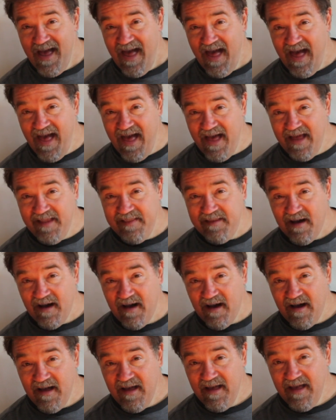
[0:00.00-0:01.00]
and
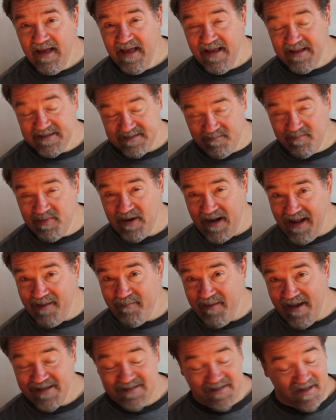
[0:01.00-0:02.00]
it's a pretty
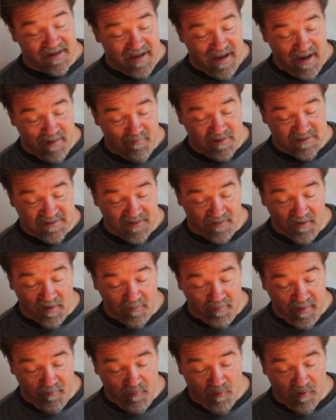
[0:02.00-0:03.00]
amazing camera. It's a little
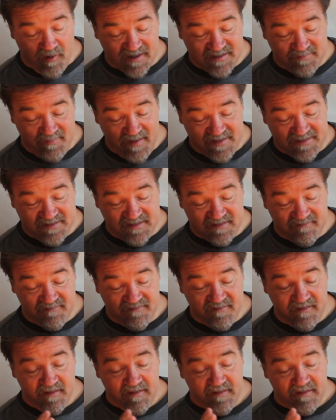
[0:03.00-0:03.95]
bit more expensive.